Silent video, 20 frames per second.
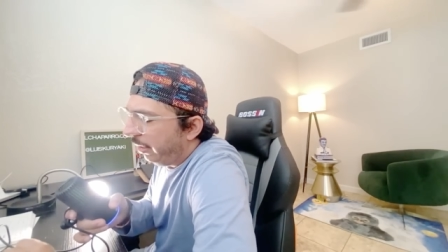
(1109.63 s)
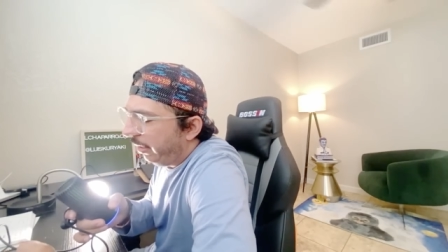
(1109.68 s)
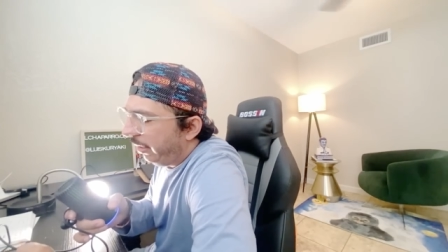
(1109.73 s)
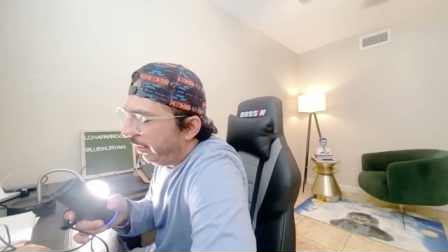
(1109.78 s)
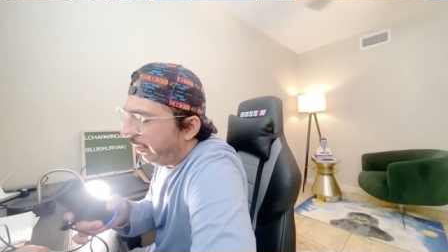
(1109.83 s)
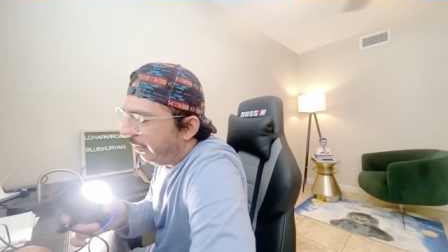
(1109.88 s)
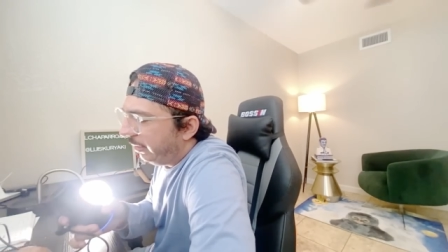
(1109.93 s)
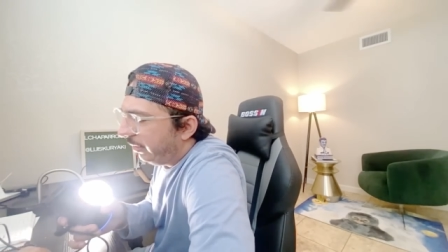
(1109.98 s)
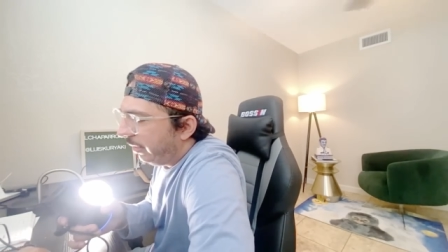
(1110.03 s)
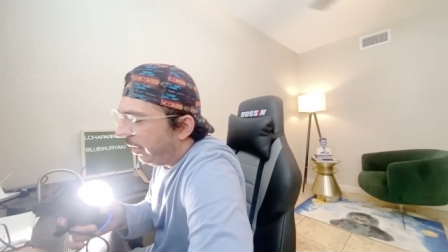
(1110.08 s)

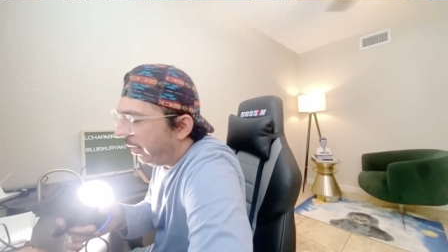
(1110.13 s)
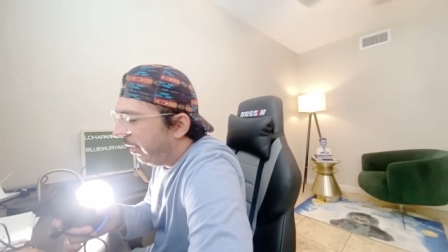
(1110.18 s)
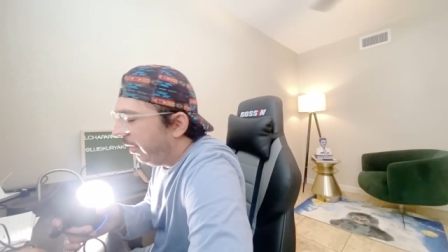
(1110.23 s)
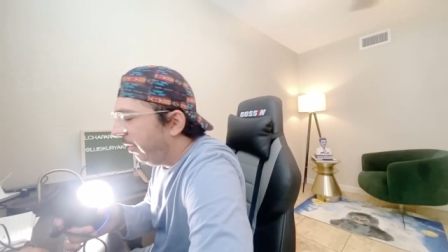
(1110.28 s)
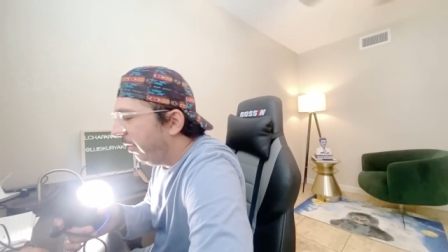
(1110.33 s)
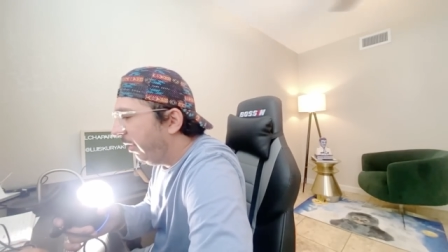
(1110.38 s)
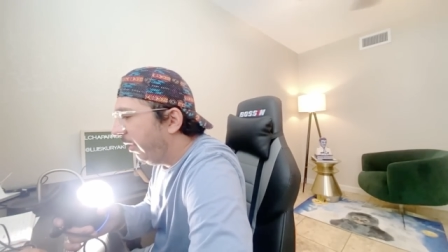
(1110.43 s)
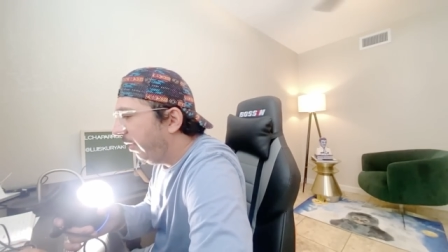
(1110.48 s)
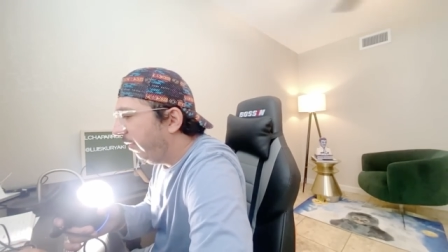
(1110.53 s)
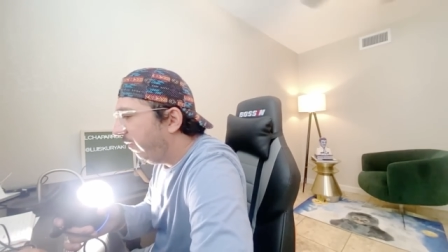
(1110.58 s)
is
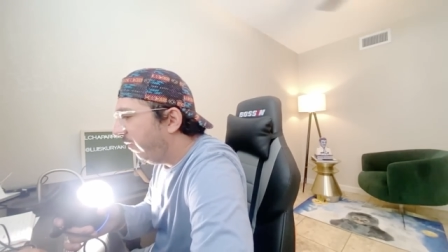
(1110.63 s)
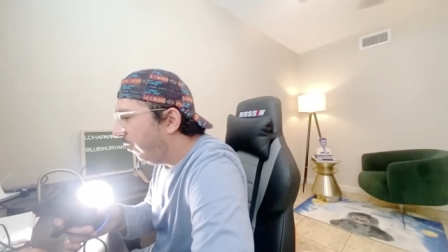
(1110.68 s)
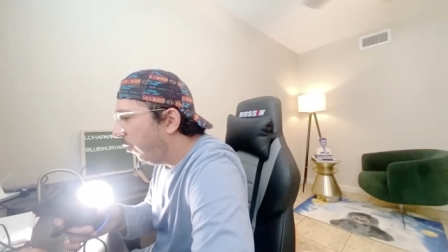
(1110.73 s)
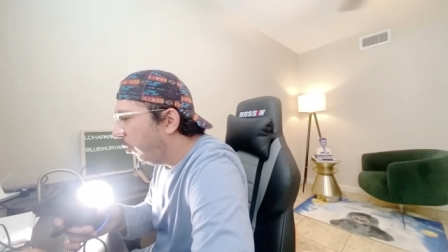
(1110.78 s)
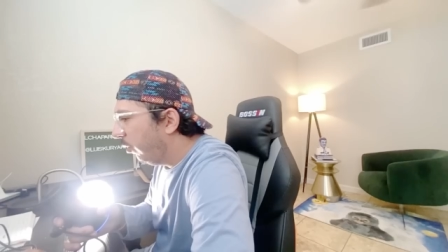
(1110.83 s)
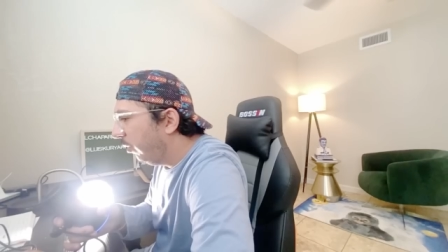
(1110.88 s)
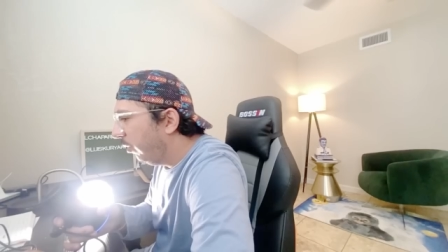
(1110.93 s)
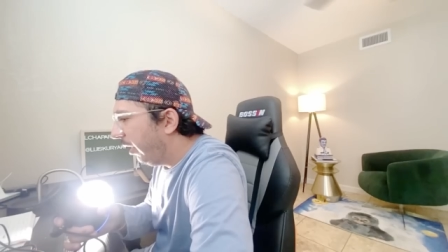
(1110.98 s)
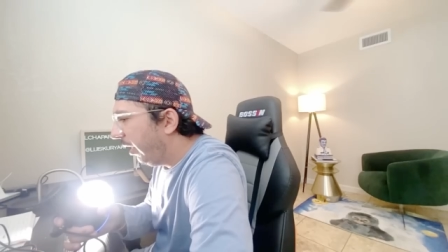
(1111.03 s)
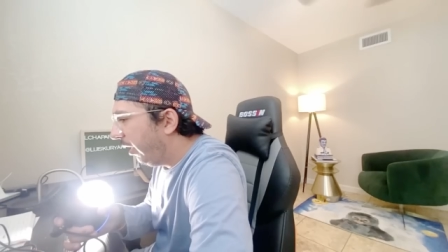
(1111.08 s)
the
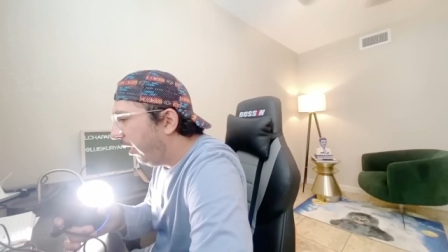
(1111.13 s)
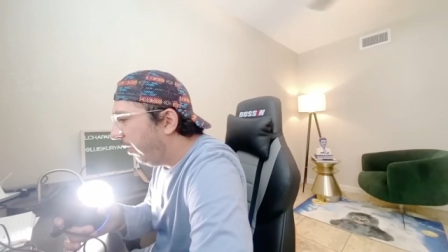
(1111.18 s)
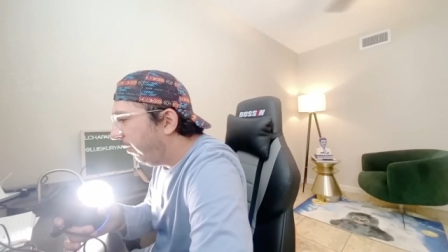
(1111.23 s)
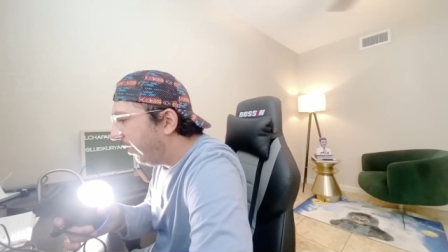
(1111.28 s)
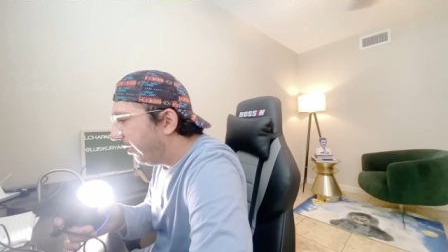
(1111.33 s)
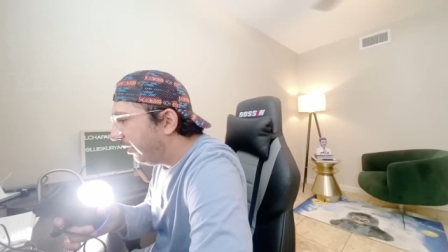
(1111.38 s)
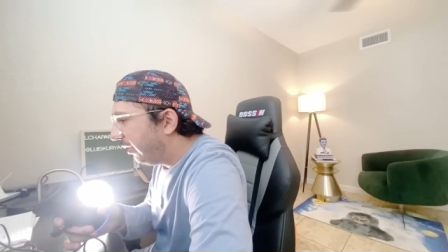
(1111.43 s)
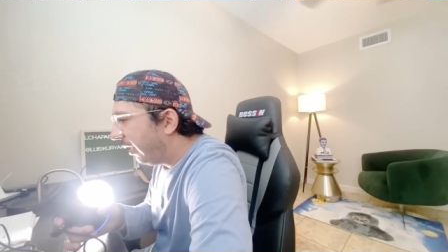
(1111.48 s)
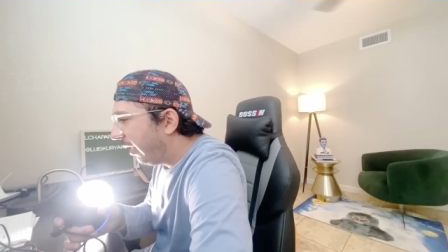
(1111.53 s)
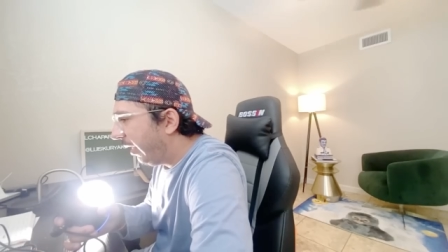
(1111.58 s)
full
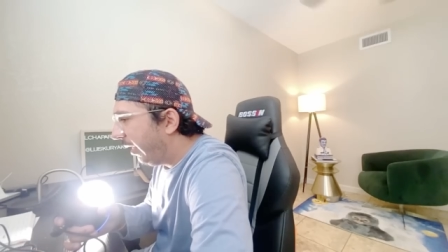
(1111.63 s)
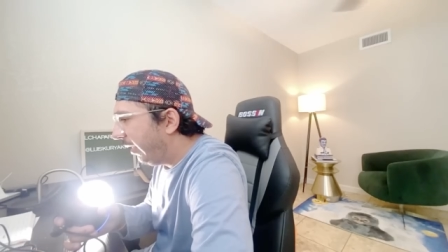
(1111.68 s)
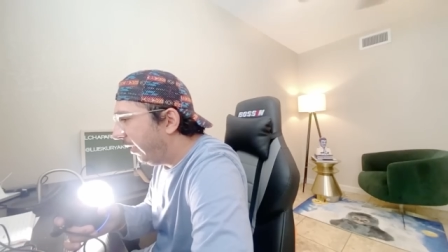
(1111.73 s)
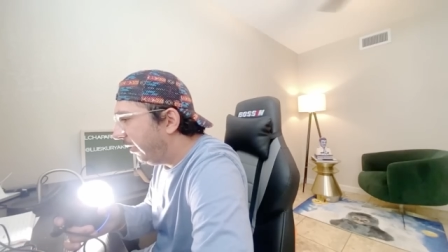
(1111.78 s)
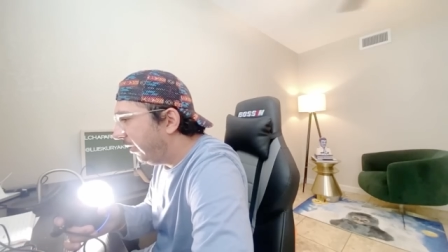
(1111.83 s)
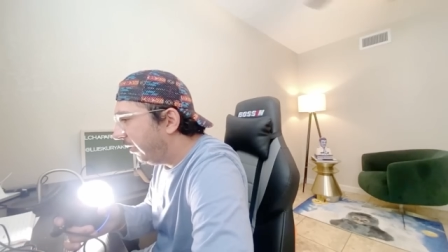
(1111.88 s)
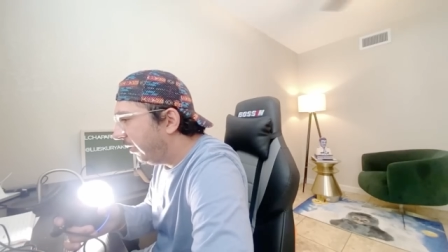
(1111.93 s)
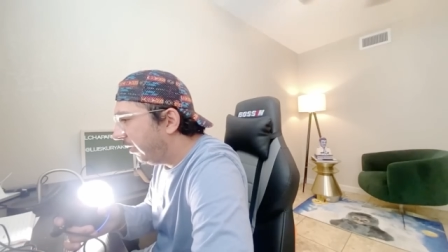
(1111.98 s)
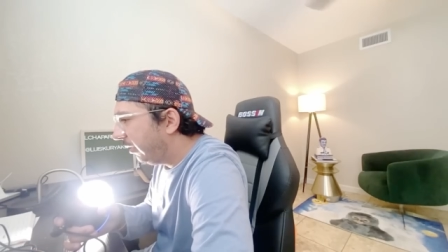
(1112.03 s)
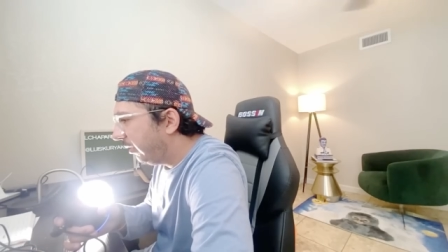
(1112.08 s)
area
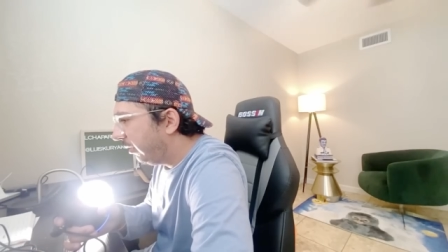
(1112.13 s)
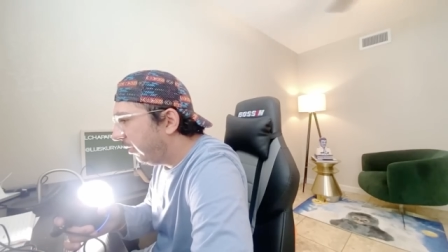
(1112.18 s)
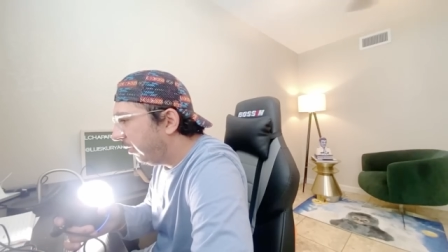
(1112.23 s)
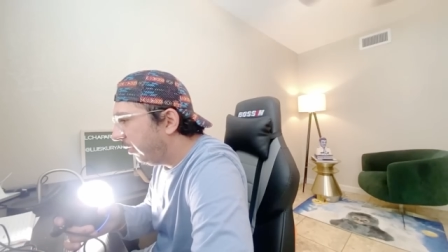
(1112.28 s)
size